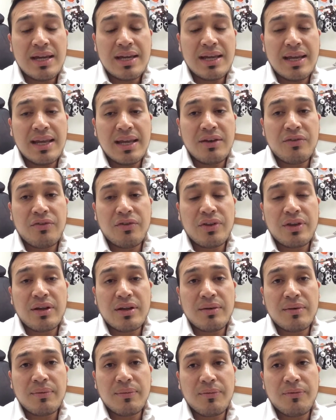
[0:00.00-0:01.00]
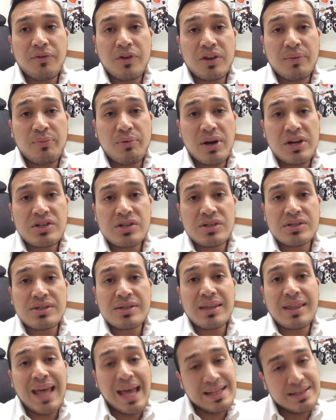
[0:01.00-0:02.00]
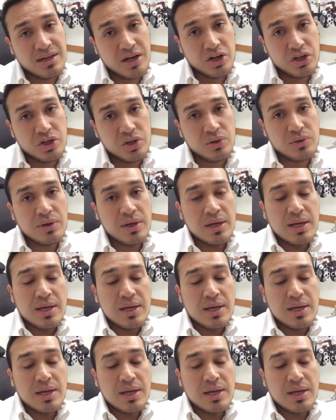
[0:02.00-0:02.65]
And for the pressures, that's on you.